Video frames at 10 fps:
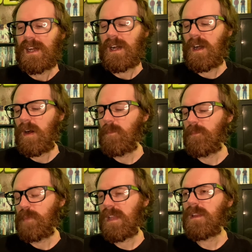Um,
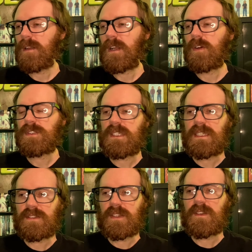Bela Lugosi
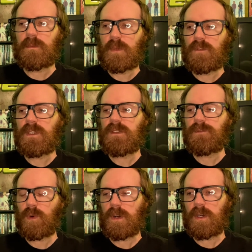is in the movie
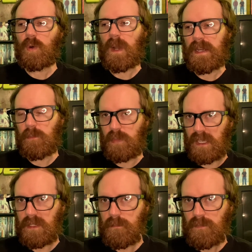for quite a bit,